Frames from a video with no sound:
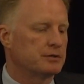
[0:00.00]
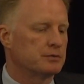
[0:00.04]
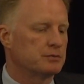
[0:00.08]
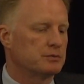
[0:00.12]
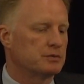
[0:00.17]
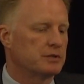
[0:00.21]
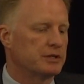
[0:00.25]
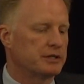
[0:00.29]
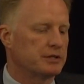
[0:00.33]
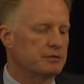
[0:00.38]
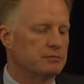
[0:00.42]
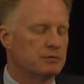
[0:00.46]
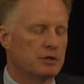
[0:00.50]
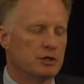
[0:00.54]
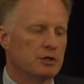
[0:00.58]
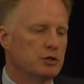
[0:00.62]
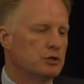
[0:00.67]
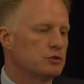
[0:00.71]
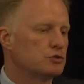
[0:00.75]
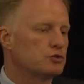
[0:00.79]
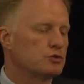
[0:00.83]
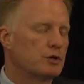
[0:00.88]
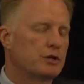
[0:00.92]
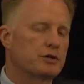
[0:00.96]
like
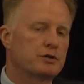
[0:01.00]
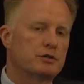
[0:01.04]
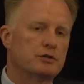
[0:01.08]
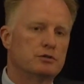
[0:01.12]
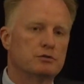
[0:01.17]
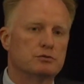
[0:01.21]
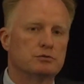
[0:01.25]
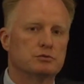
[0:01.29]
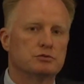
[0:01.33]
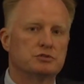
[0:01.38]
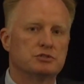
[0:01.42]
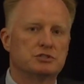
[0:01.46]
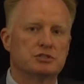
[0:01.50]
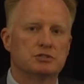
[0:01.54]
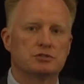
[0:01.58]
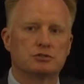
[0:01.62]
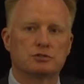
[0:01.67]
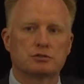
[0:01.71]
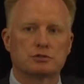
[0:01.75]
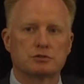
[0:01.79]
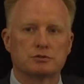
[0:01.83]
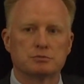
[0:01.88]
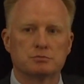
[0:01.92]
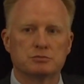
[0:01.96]
drug use, in
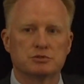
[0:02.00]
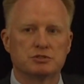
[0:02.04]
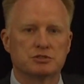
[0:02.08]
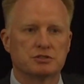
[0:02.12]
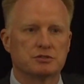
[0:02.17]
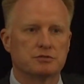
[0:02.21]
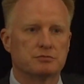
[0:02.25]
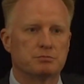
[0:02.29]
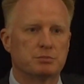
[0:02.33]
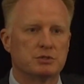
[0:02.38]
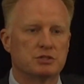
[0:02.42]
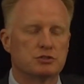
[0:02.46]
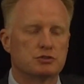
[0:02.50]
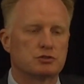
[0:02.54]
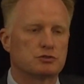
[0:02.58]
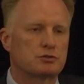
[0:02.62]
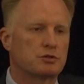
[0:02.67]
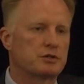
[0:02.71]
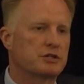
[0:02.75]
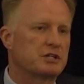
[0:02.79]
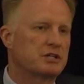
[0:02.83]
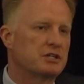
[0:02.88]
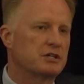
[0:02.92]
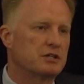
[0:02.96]
terms of binge
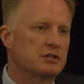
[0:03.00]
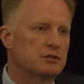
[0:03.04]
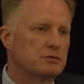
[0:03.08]
drinking,